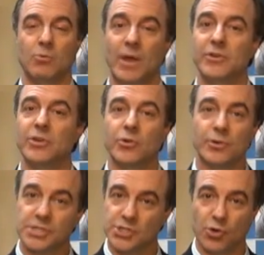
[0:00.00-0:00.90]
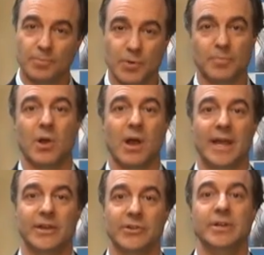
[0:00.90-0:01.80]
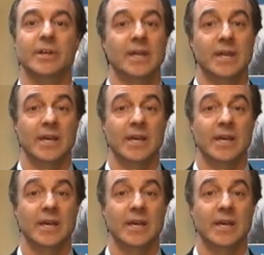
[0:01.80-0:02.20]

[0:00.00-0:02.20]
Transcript: Whether you're a sole proprietor,